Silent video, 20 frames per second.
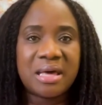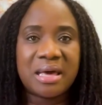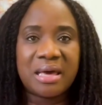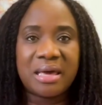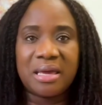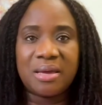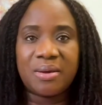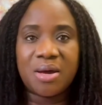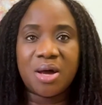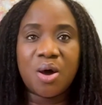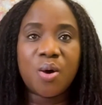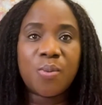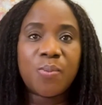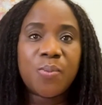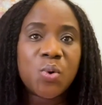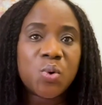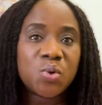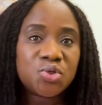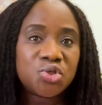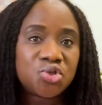like
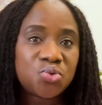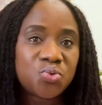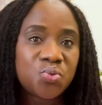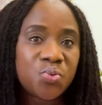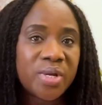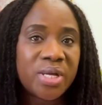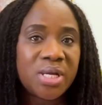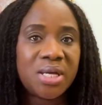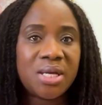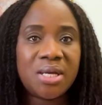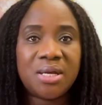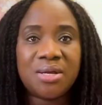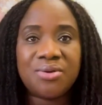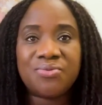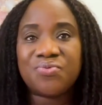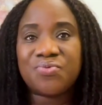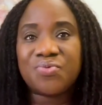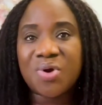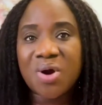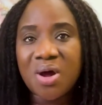upholstery,
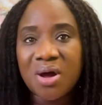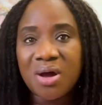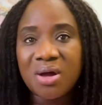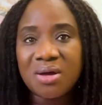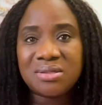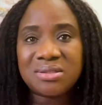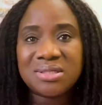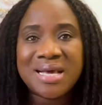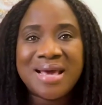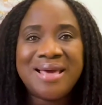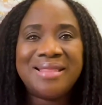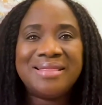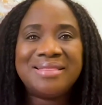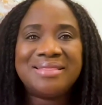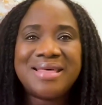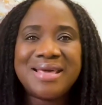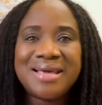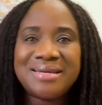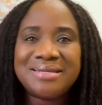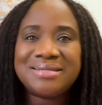rugs,
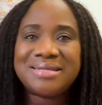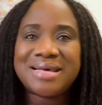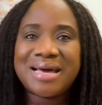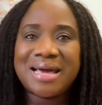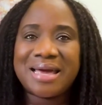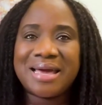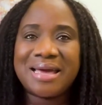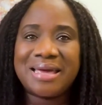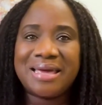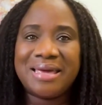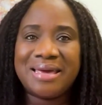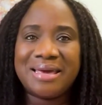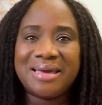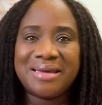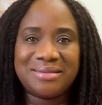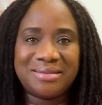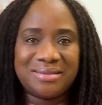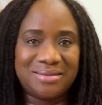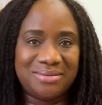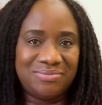things that can
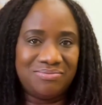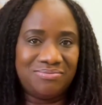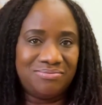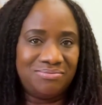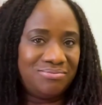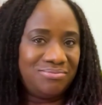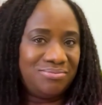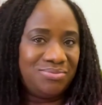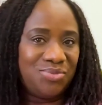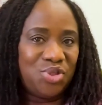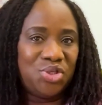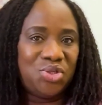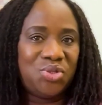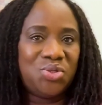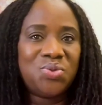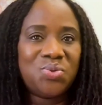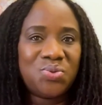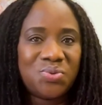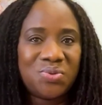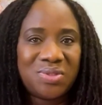get
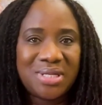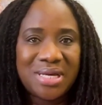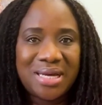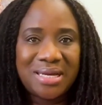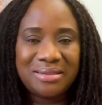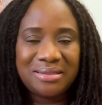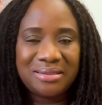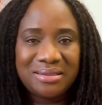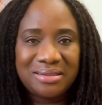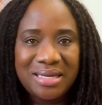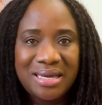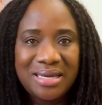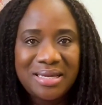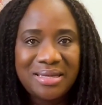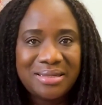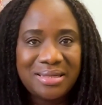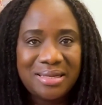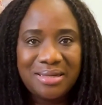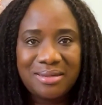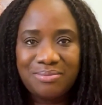used and
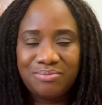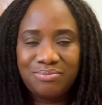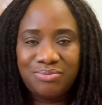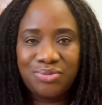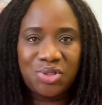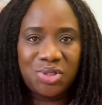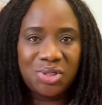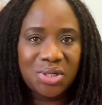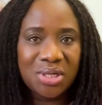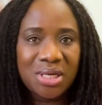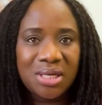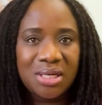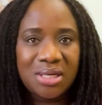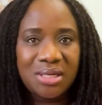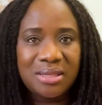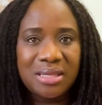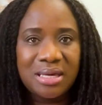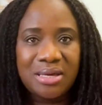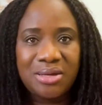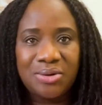stained and
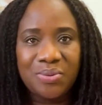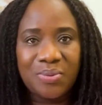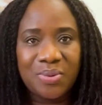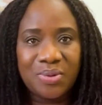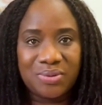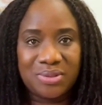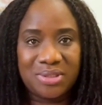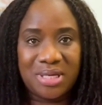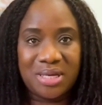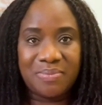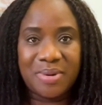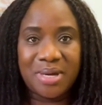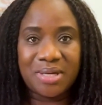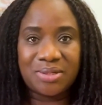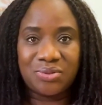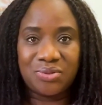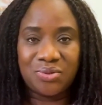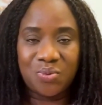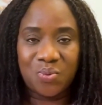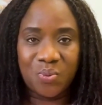yucky that you don't want to take
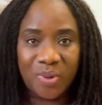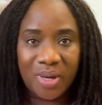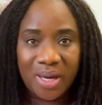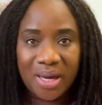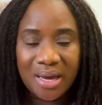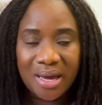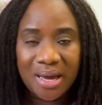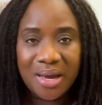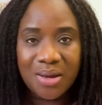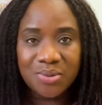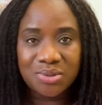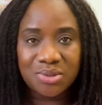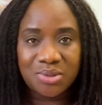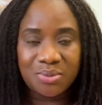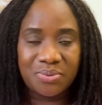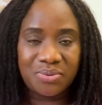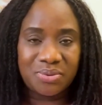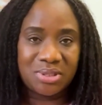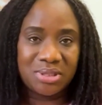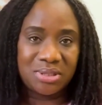back to your warehouse
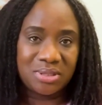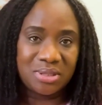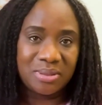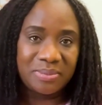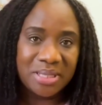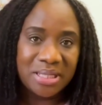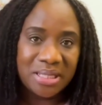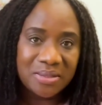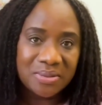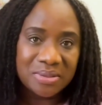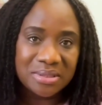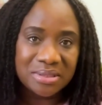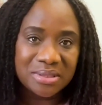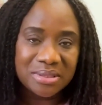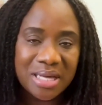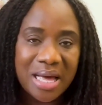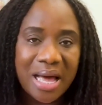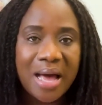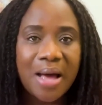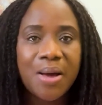or put in somebody
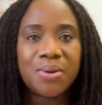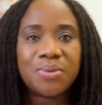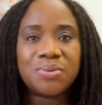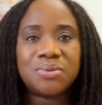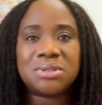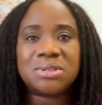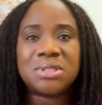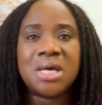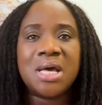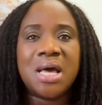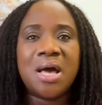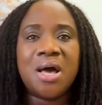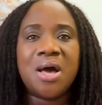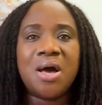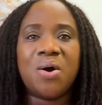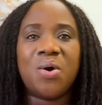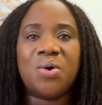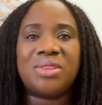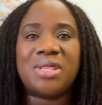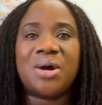else's house, or